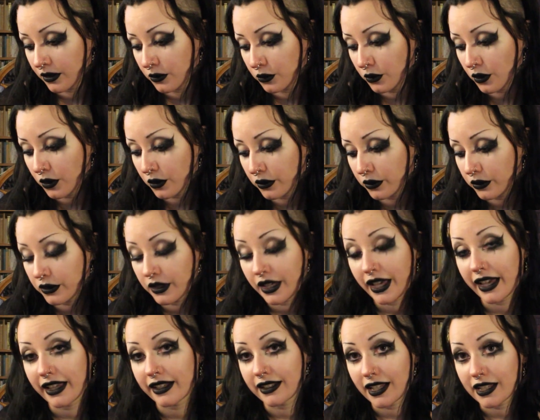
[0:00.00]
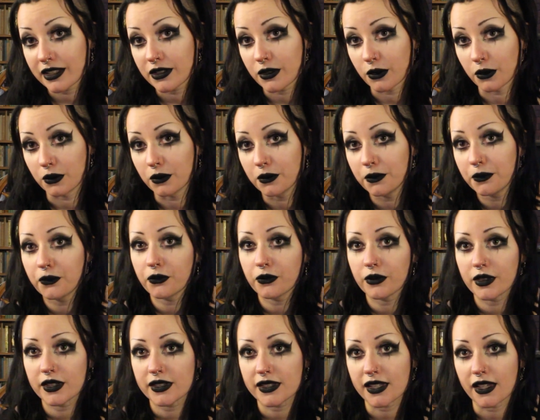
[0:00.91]
wool and nettle
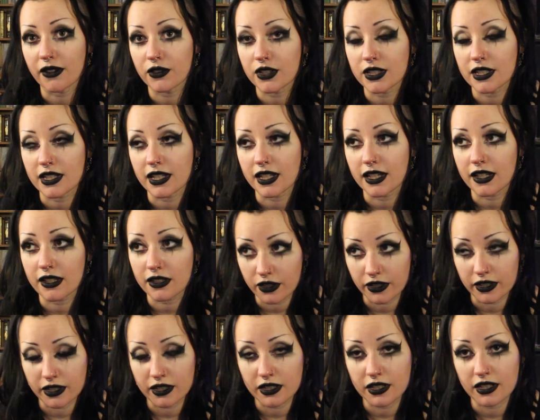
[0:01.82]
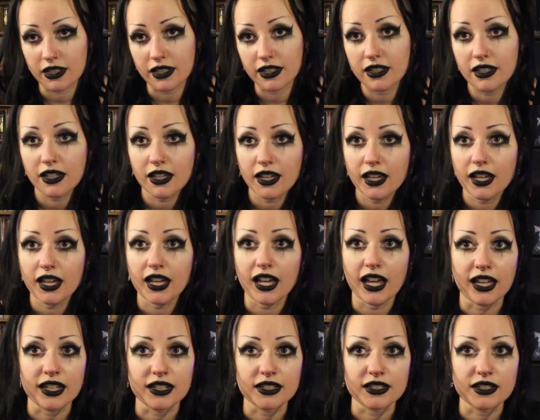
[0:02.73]
70-30,
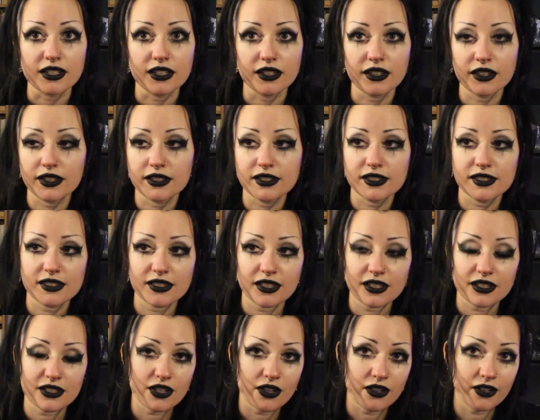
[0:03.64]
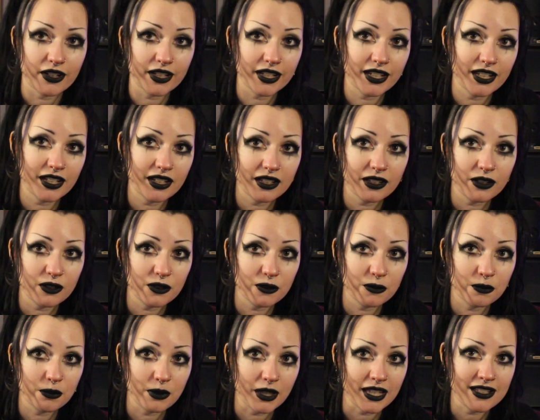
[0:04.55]
and this tiny little
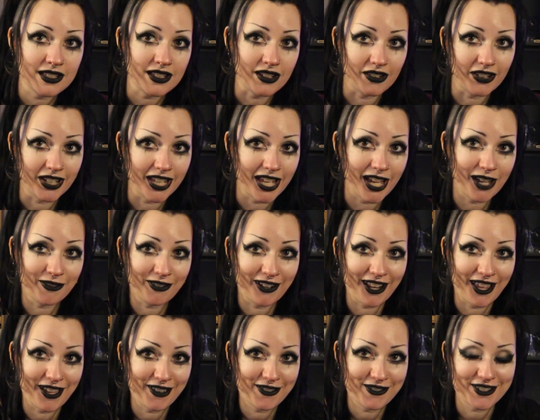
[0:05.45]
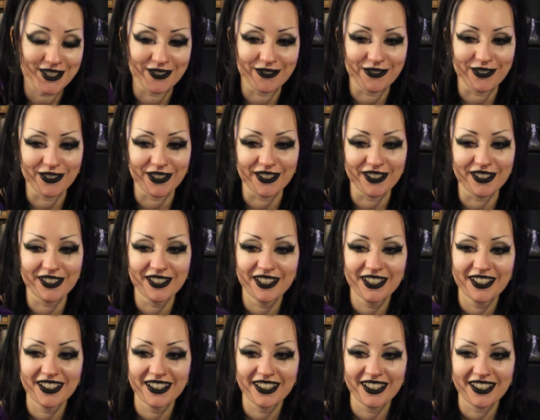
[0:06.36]
bit I have left of a
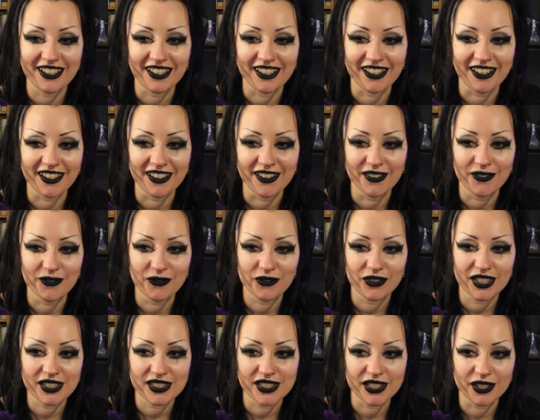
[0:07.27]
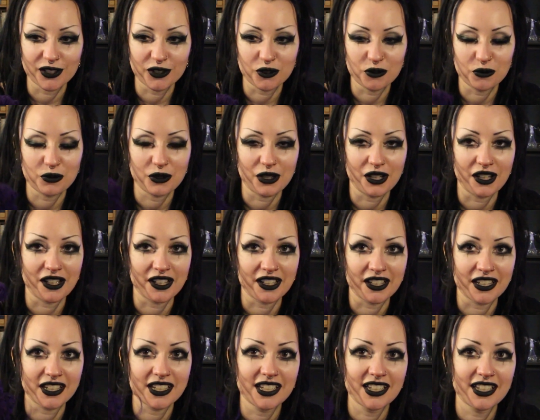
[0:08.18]
single
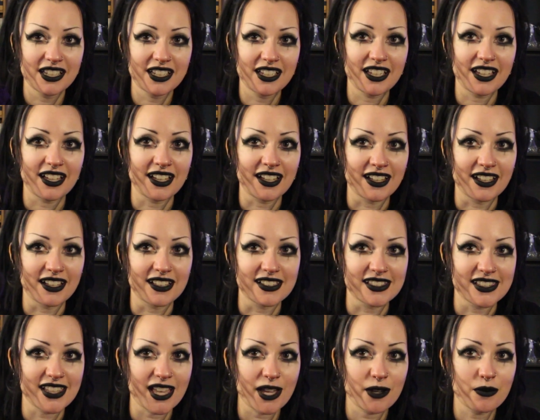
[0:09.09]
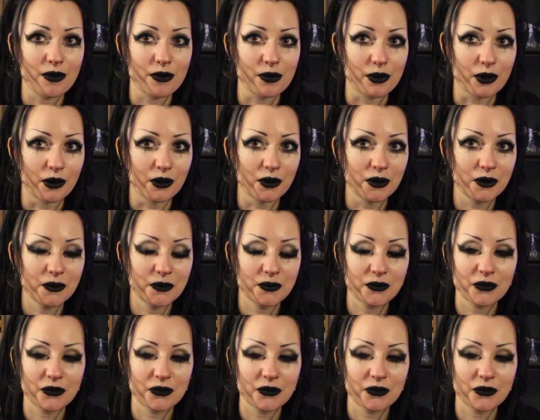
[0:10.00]
ply Zauberball